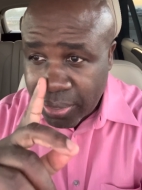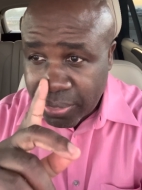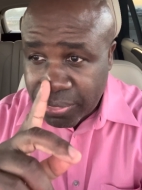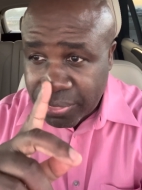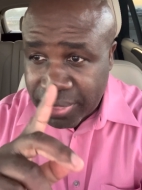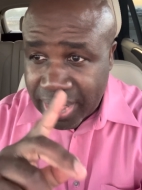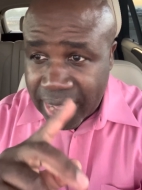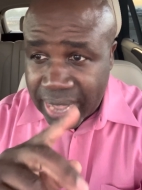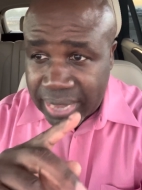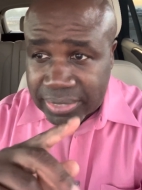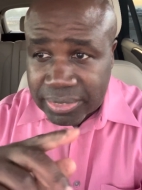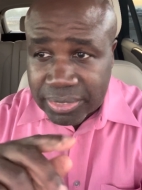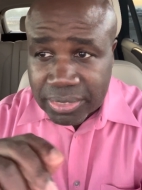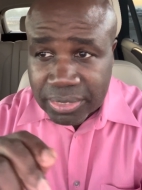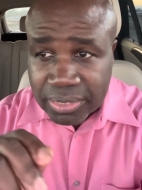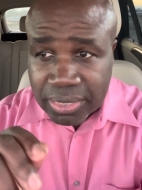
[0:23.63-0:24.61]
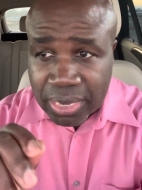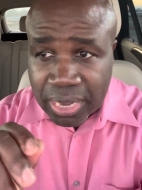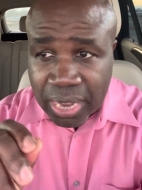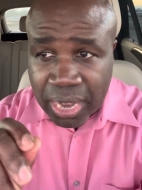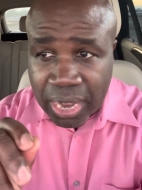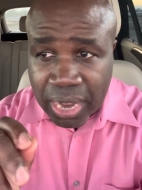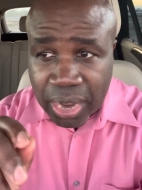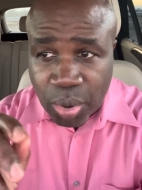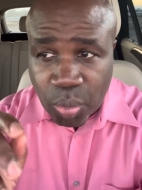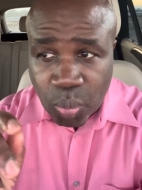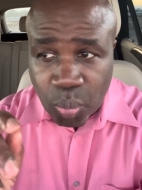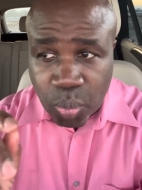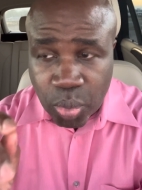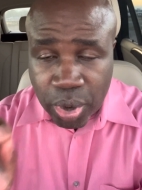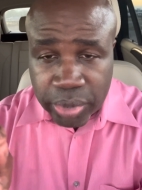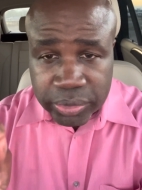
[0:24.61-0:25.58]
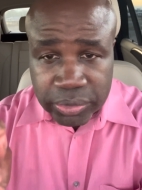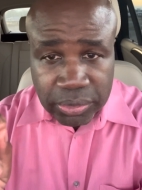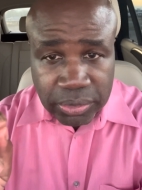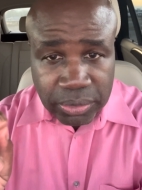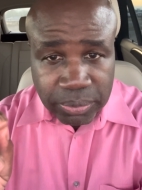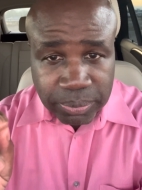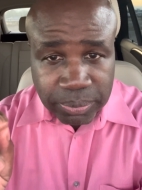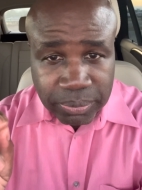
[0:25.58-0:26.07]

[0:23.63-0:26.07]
that uh, works.